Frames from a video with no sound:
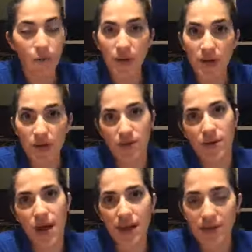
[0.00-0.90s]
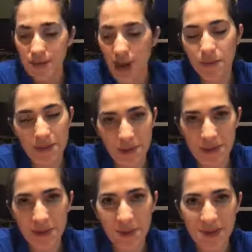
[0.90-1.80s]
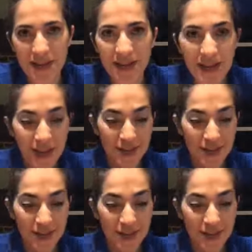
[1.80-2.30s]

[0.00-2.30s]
we didn't order that. This happened to me the other day.